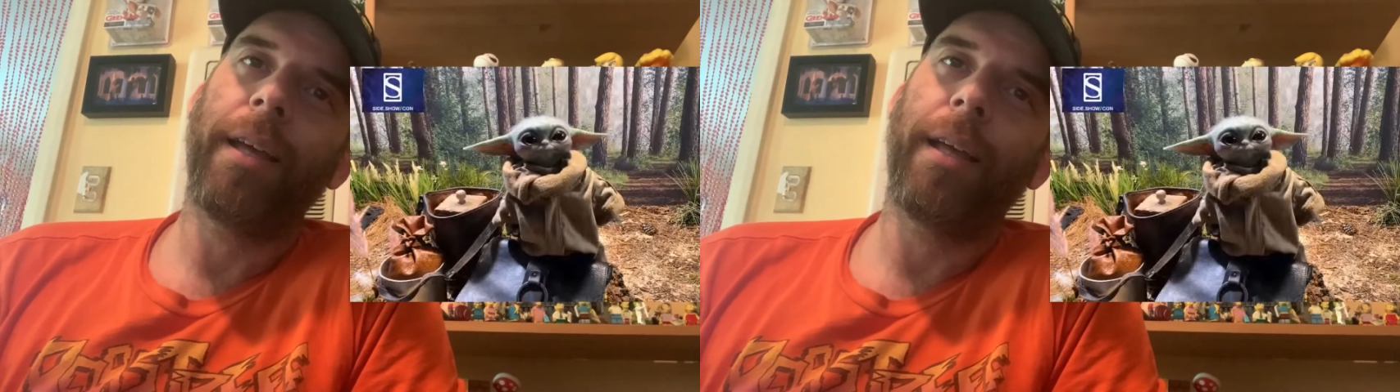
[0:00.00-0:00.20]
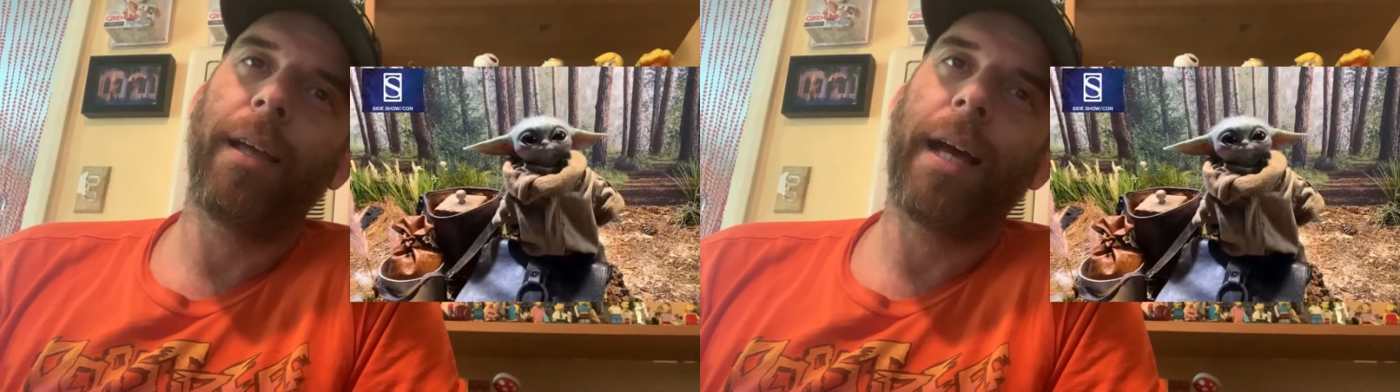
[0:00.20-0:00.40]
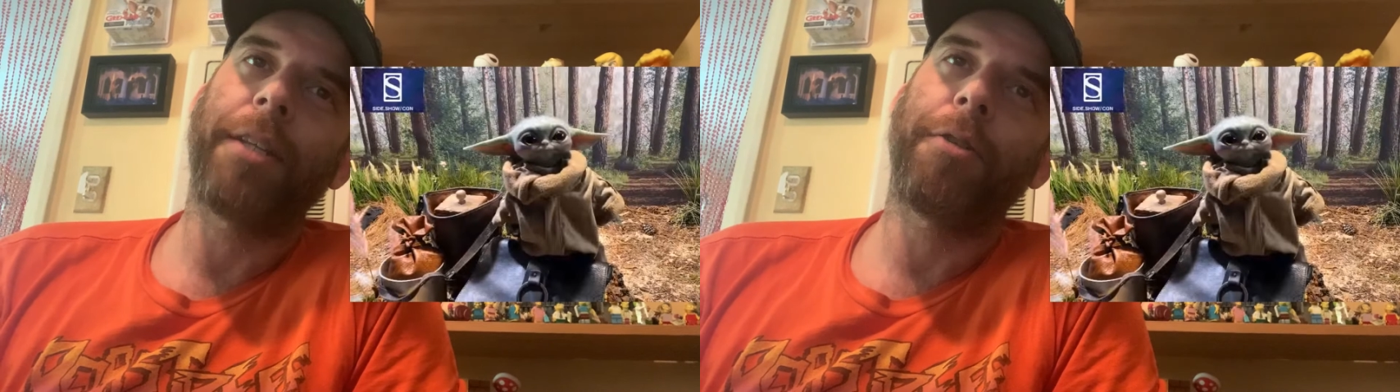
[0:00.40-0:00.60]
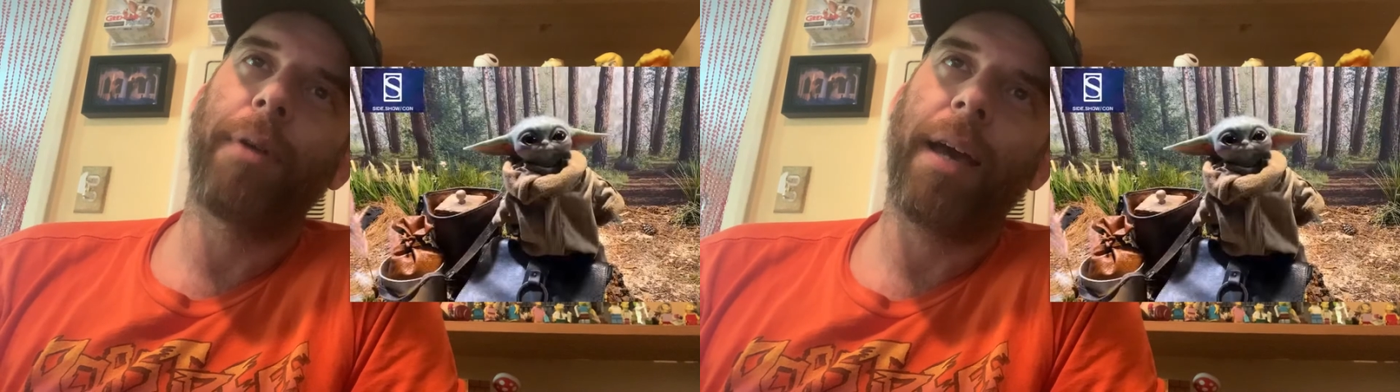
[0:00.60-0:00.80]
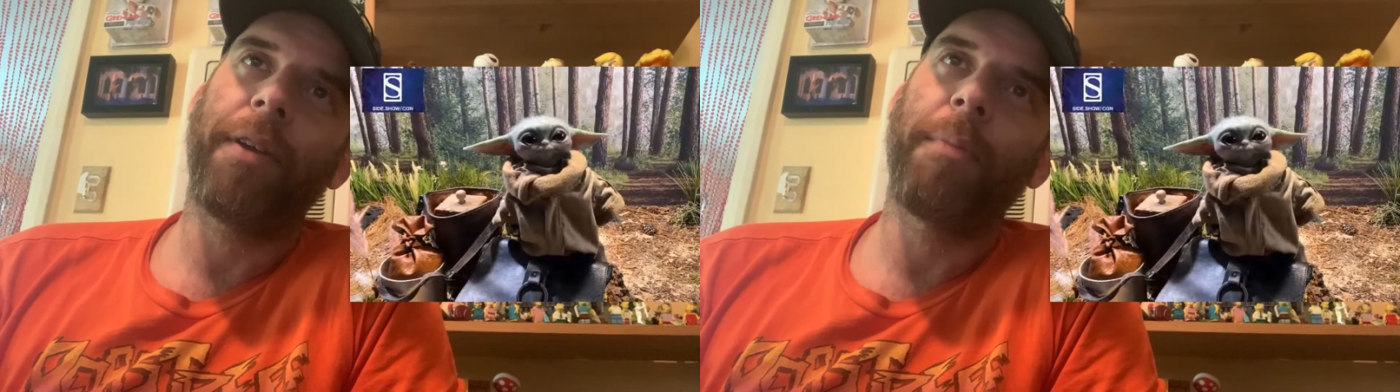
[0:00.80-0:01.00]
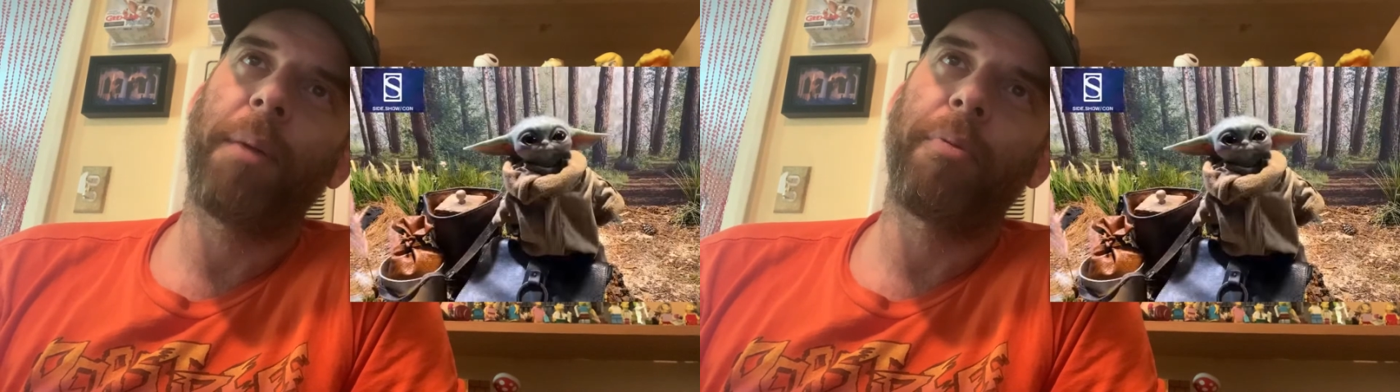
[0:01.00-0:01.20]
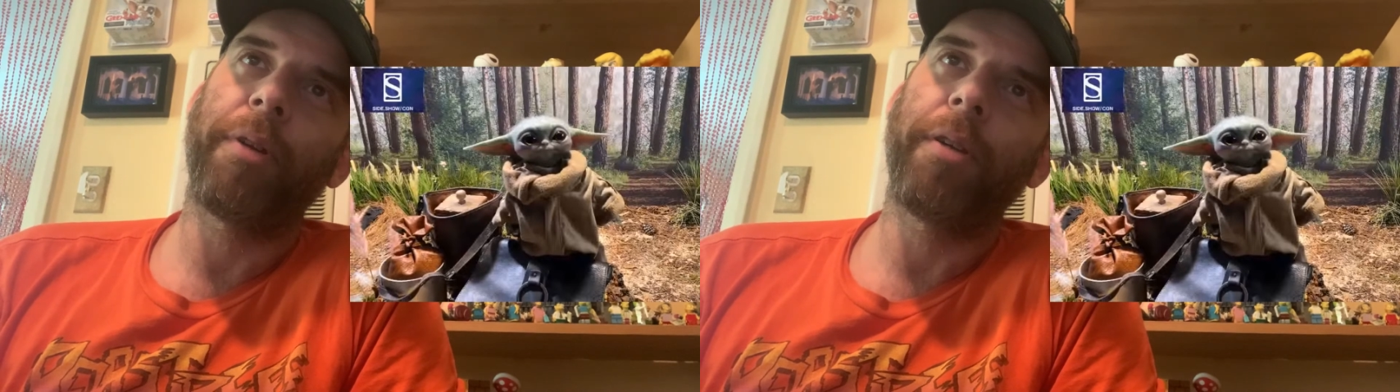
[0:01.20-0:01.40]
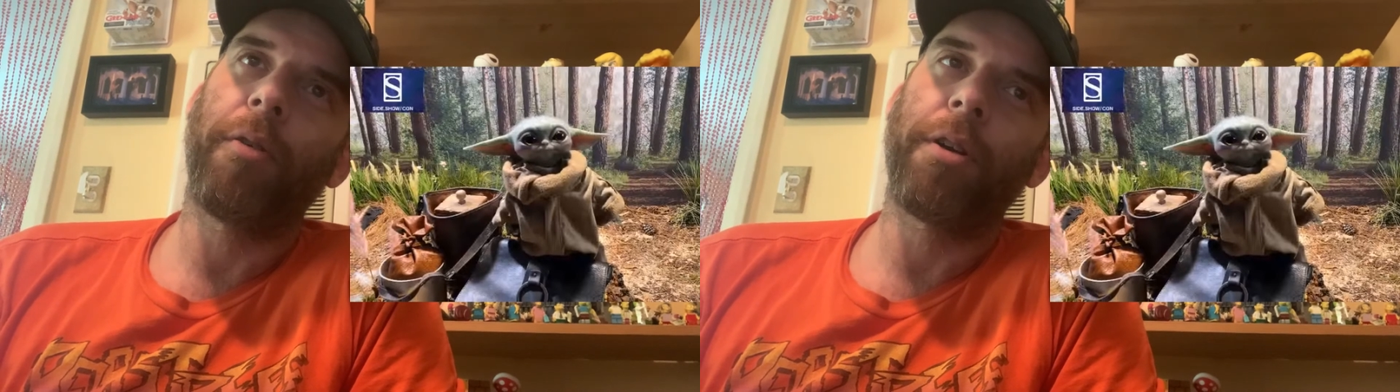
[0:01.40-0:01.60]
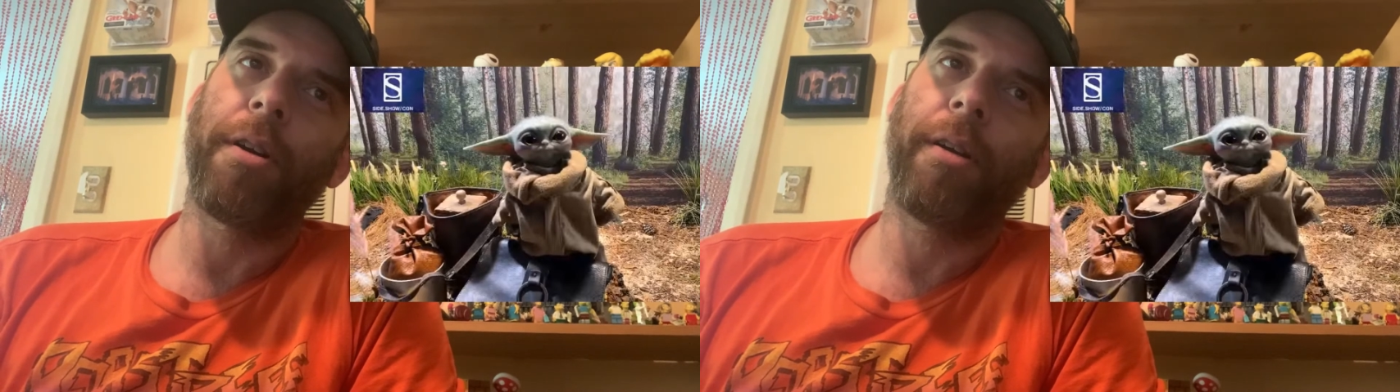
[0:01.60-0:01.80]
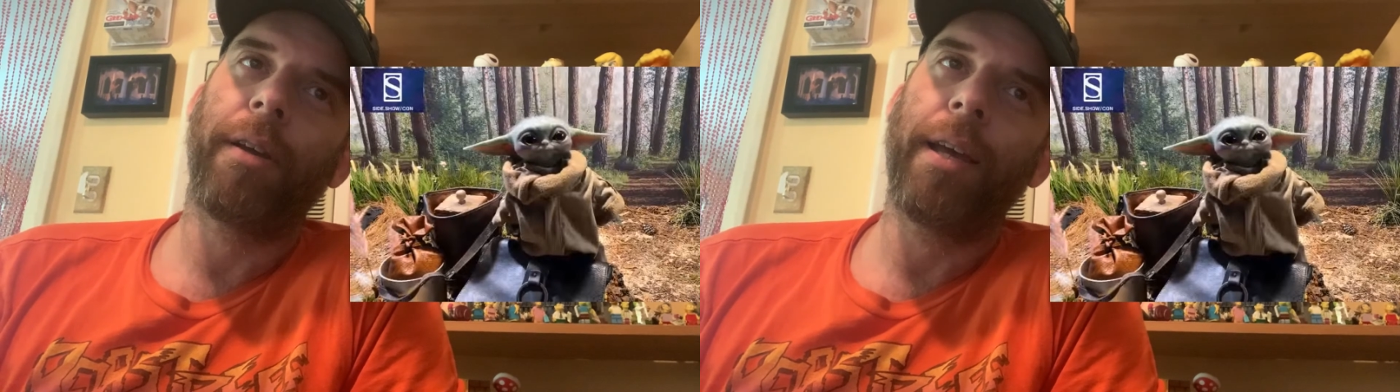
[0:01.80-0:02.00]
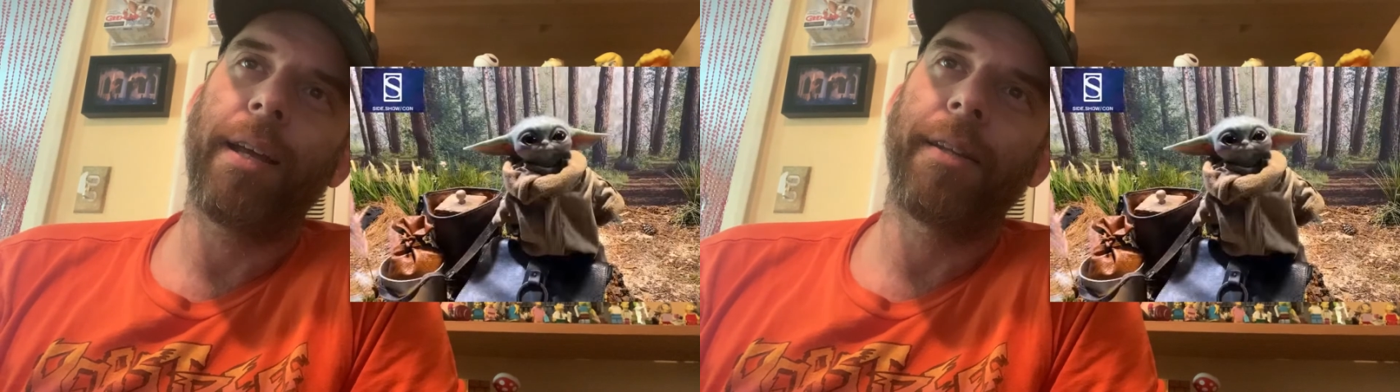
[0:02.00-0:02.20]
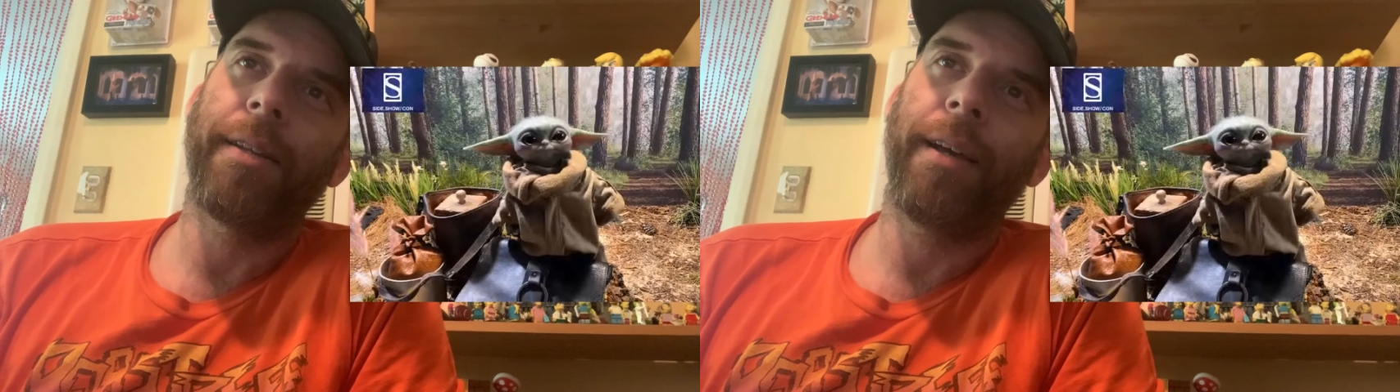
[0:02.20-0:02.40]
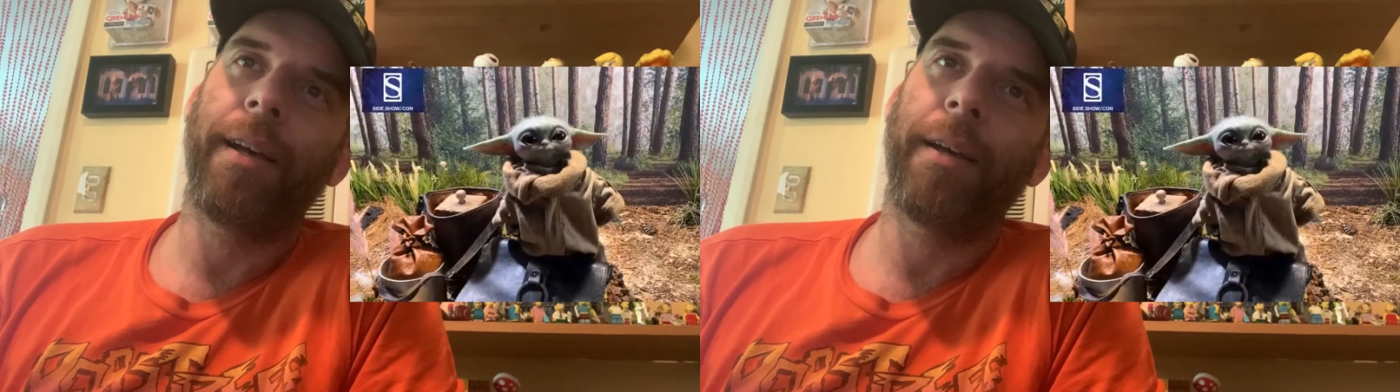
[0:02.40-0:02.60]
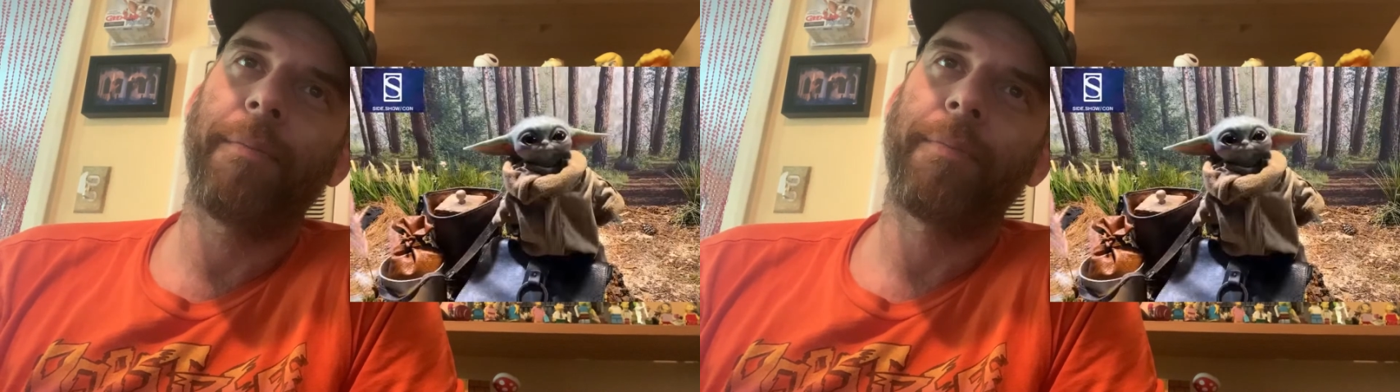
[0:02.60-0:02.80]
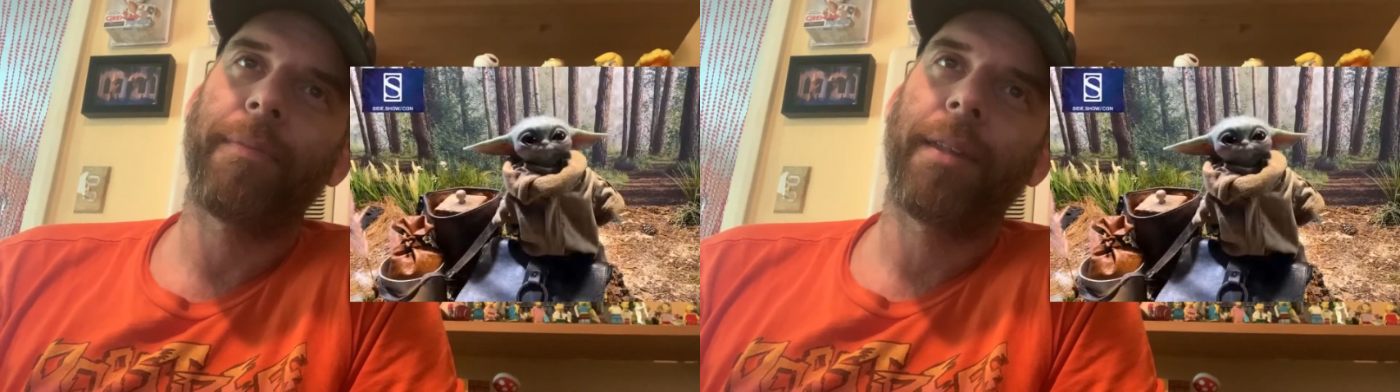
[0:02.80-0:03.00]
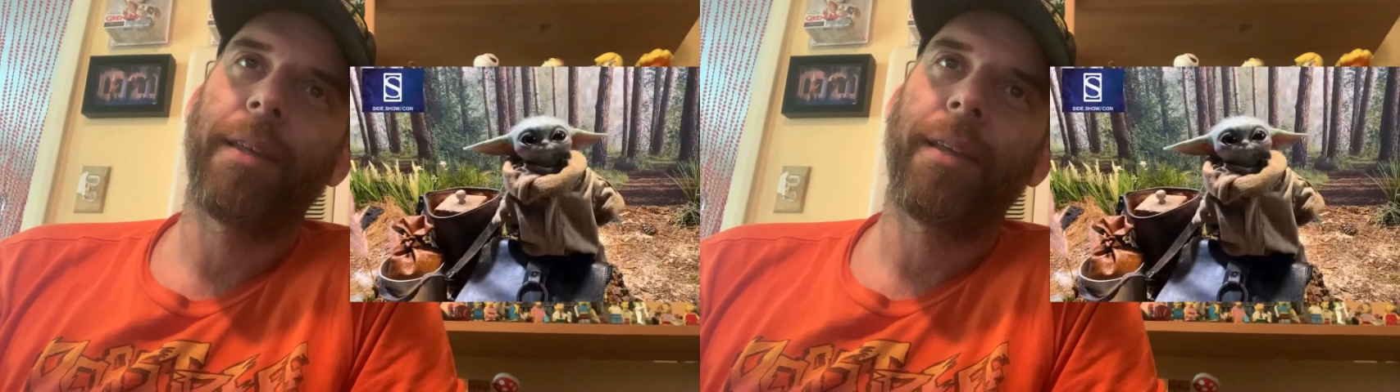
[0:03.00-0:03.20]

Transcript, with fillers: Uh, I do have him on pre order and. Um,